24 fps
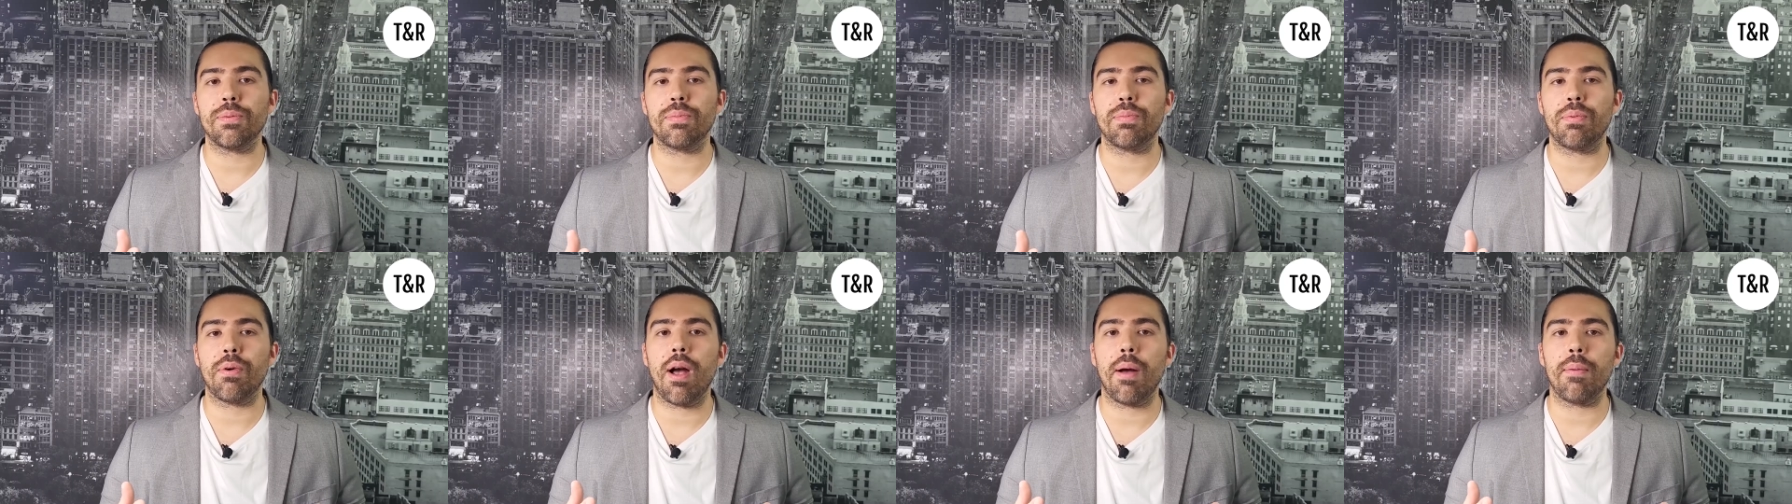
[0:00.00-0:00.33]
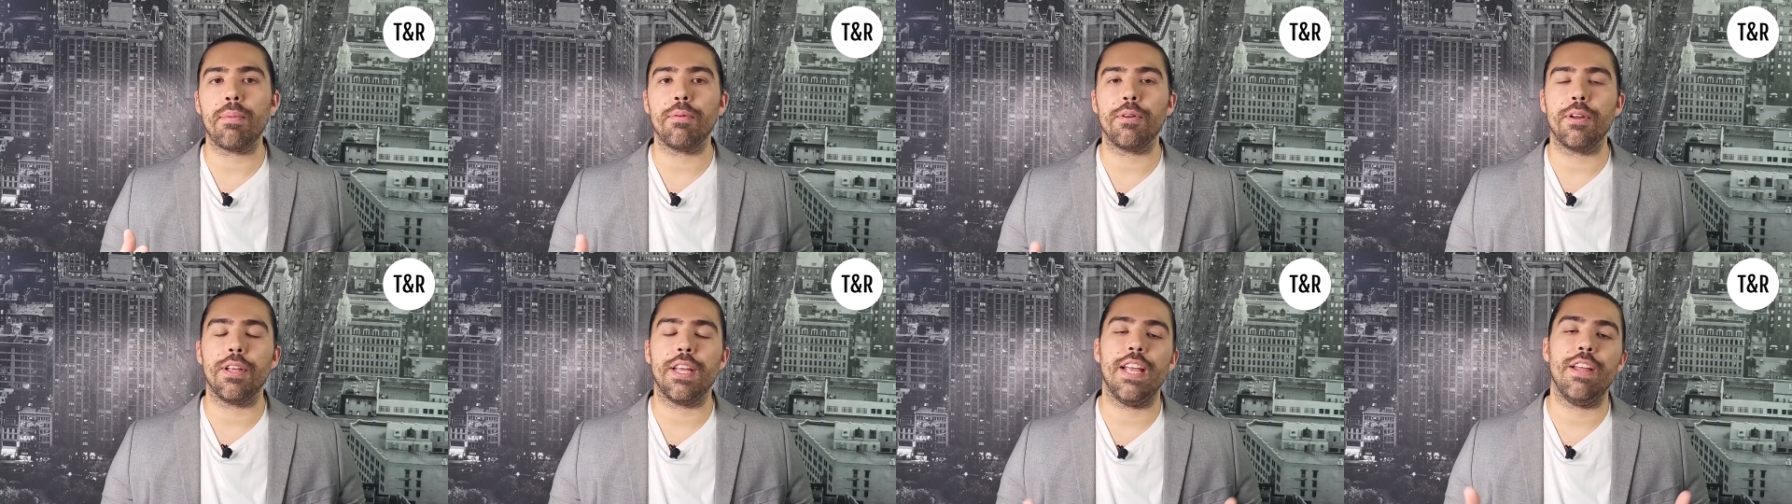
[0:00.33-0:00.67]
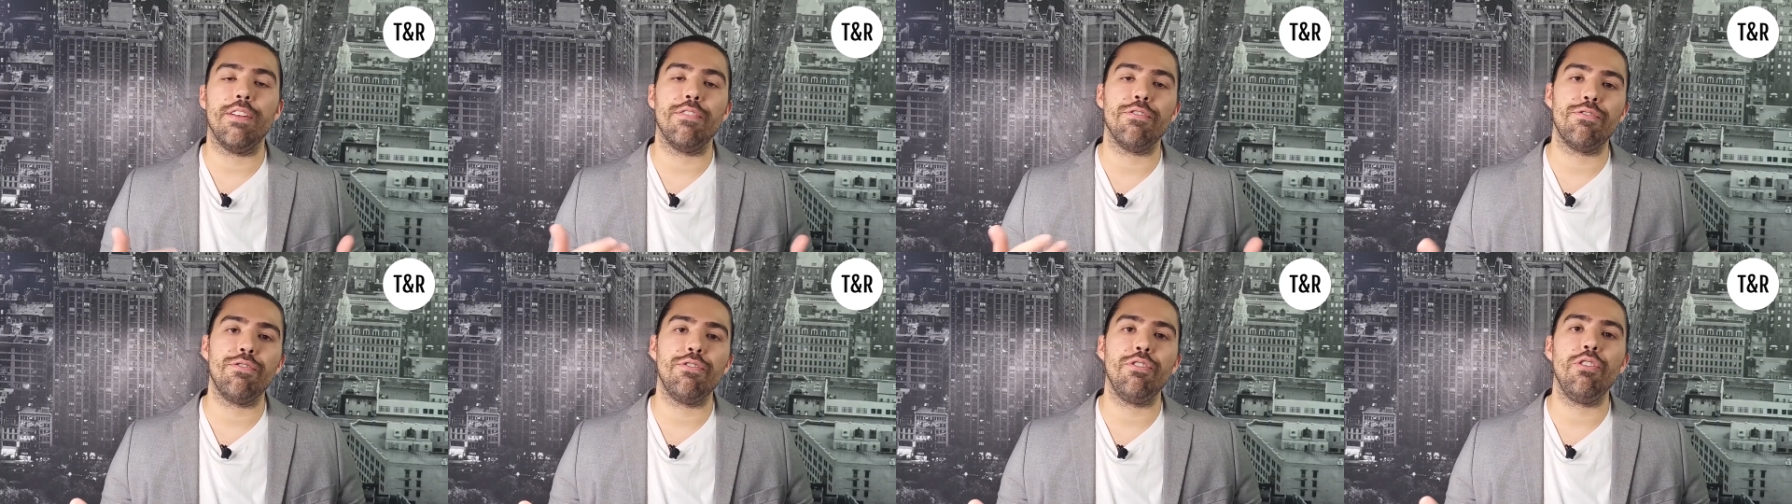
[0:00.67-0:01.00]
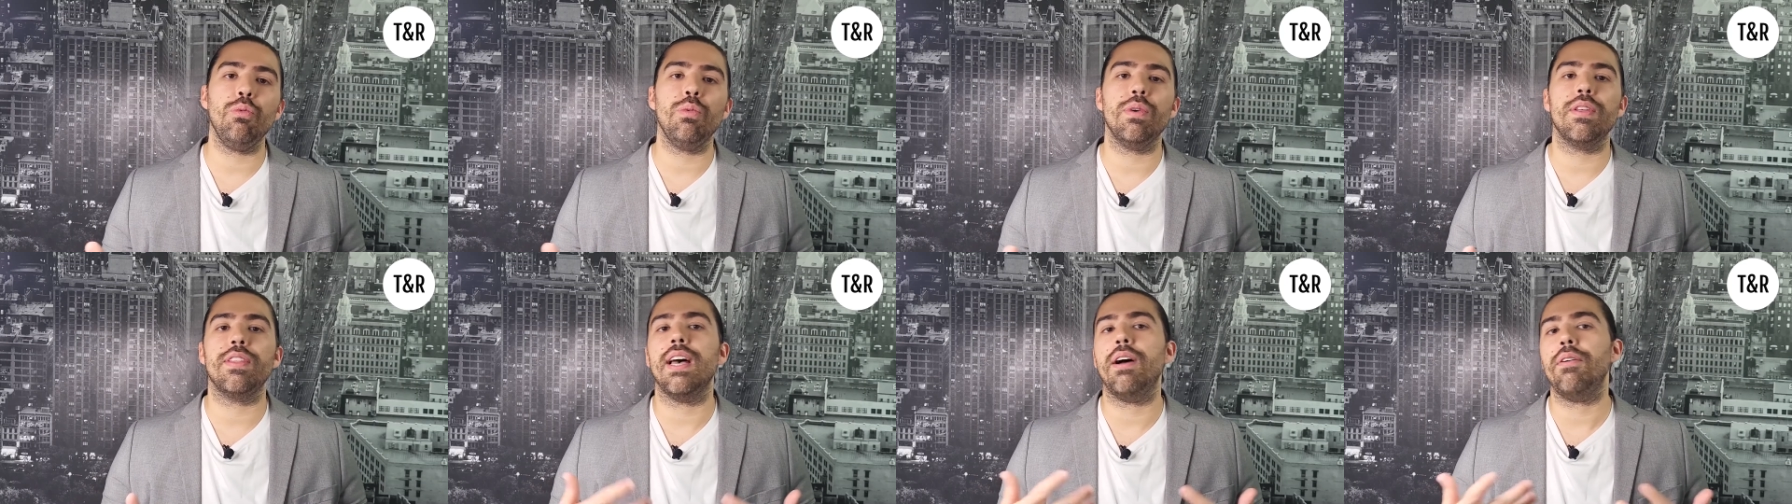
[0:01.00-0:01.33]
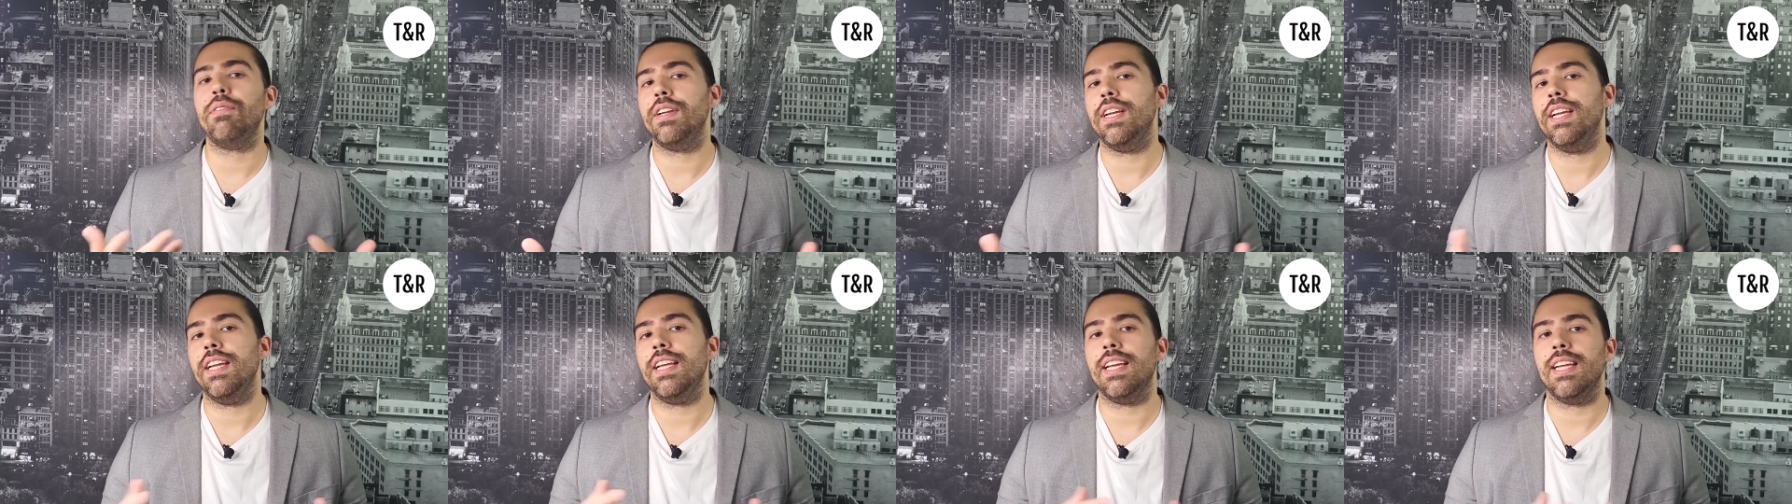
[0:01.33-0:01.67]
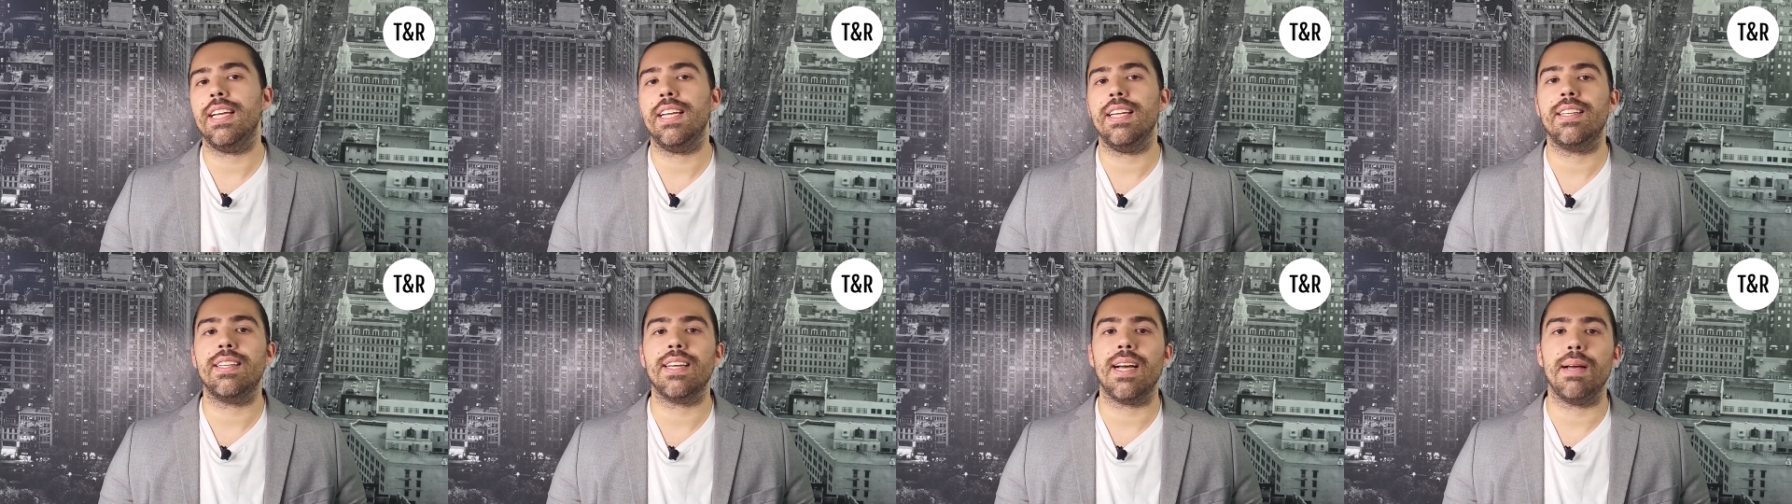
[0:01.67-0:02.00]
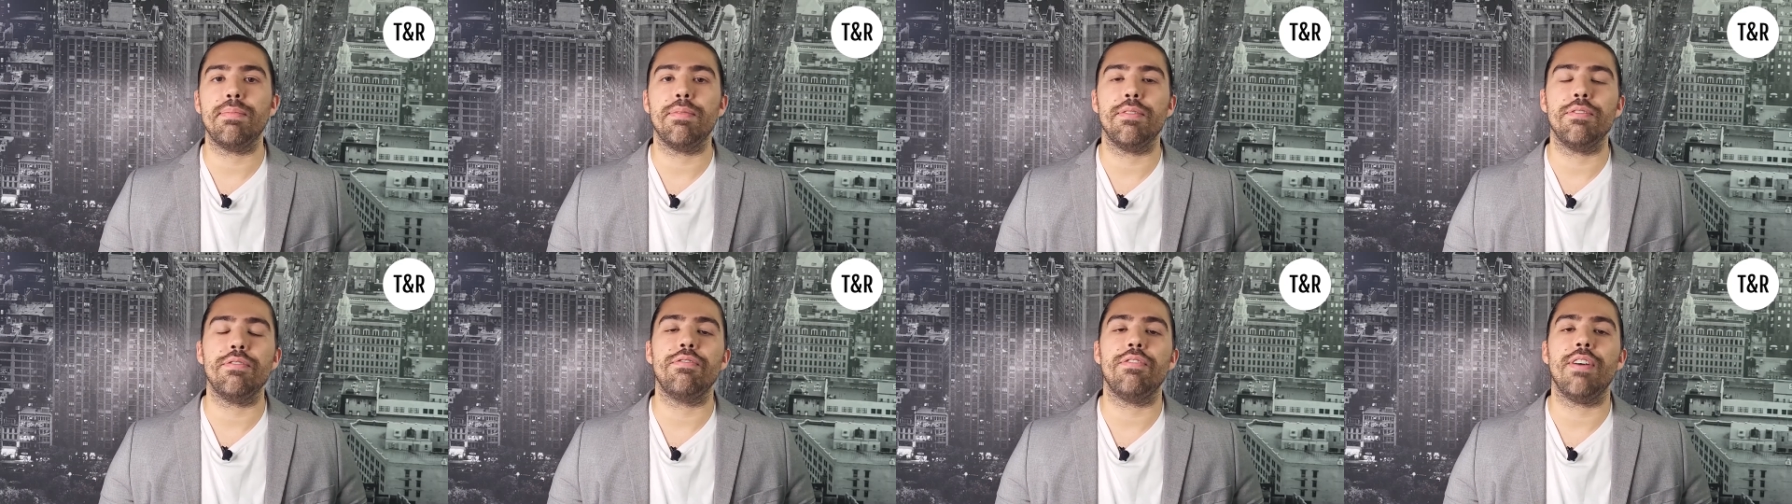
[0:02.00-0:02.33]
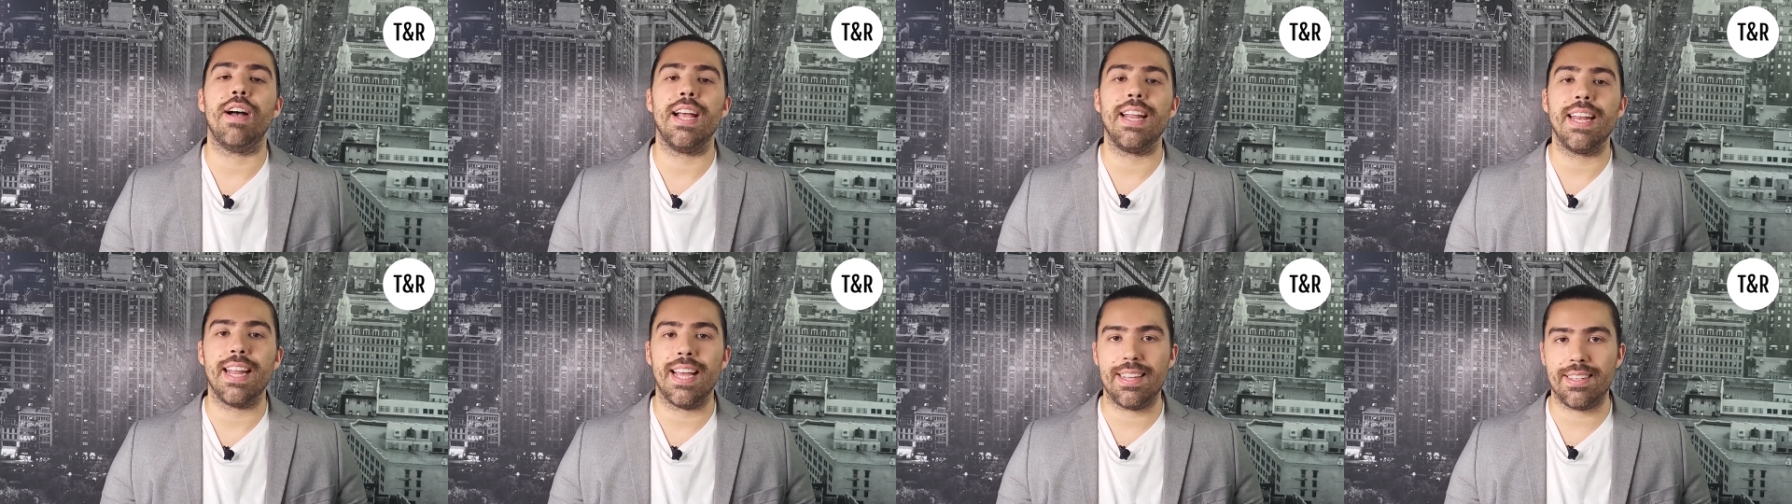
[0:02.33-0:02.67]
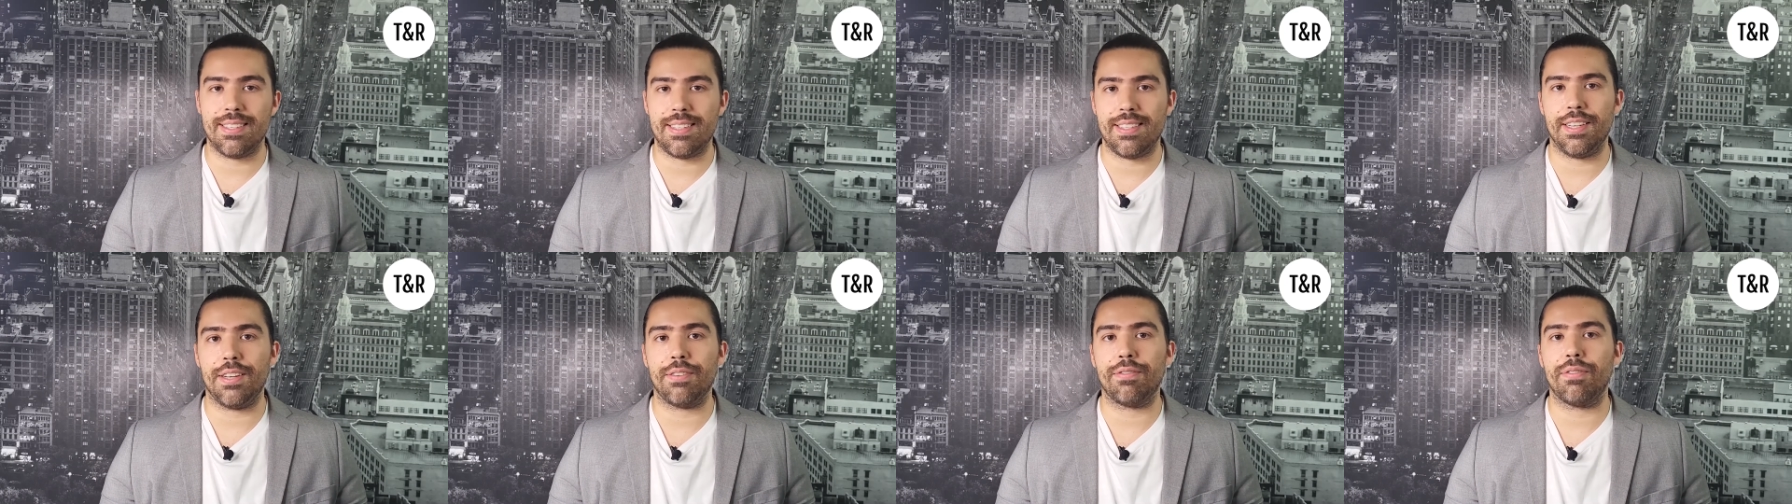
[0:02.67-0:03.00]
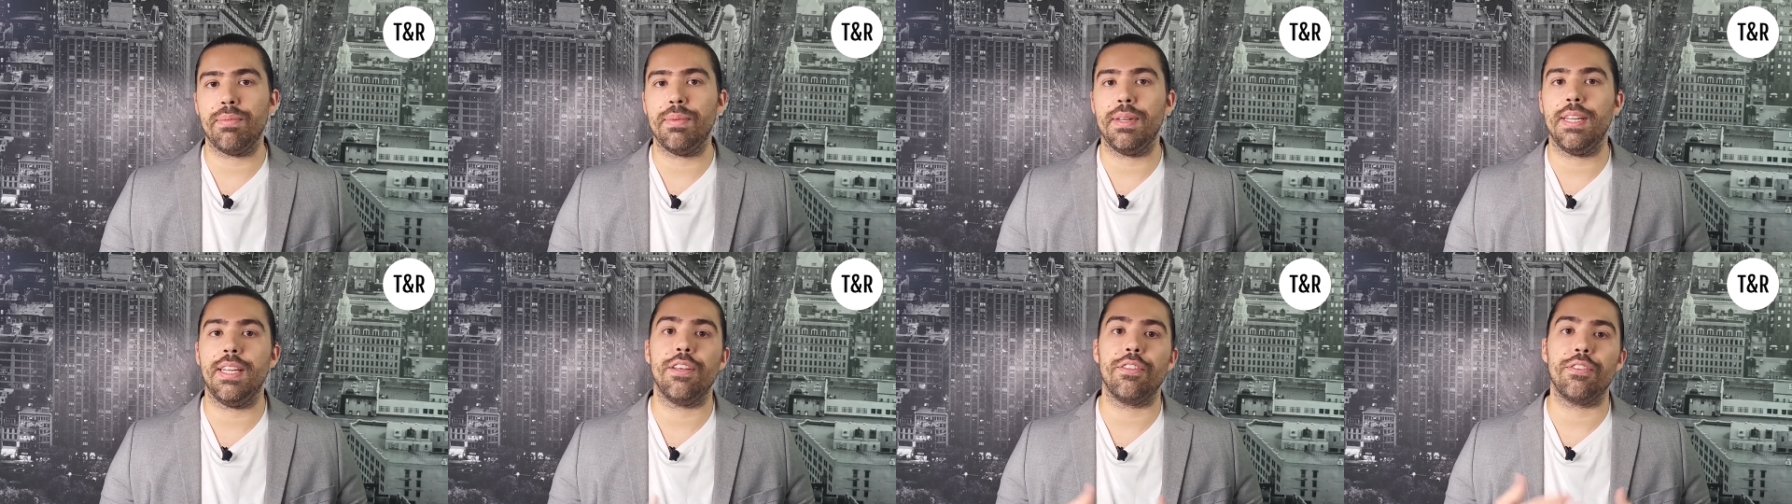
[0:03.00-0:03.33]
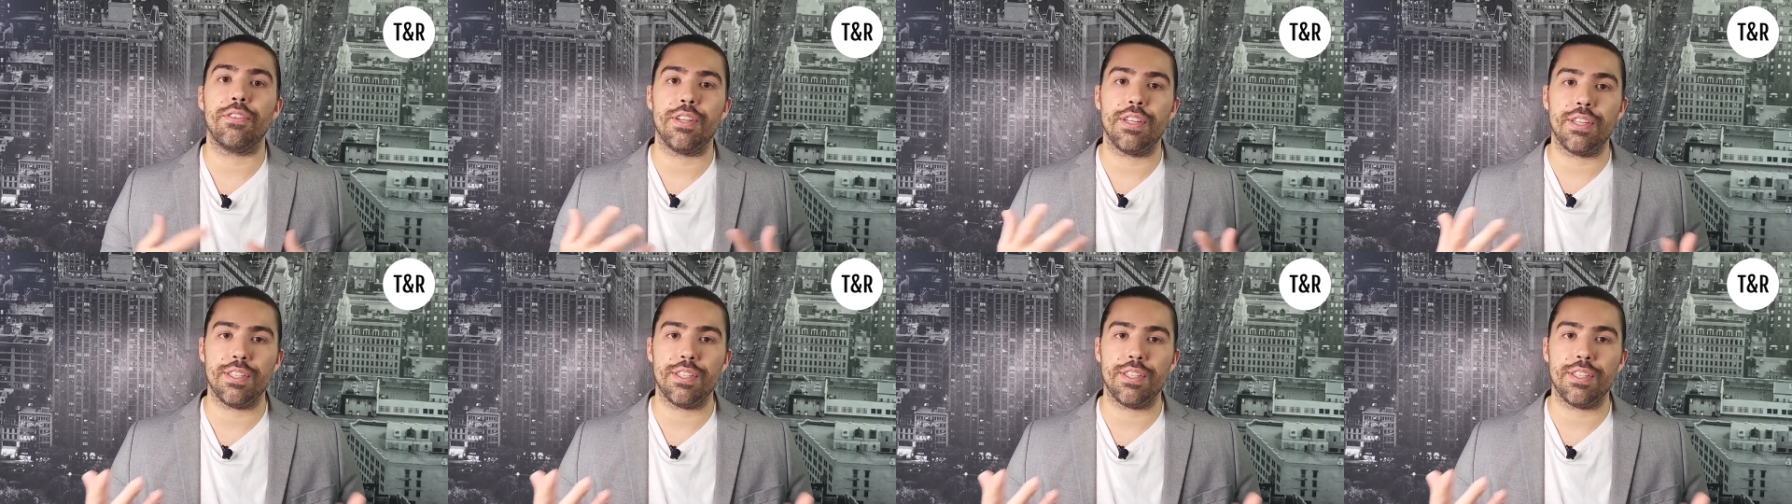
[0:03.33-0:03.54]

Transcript: a property in full without needing any type of financing from any other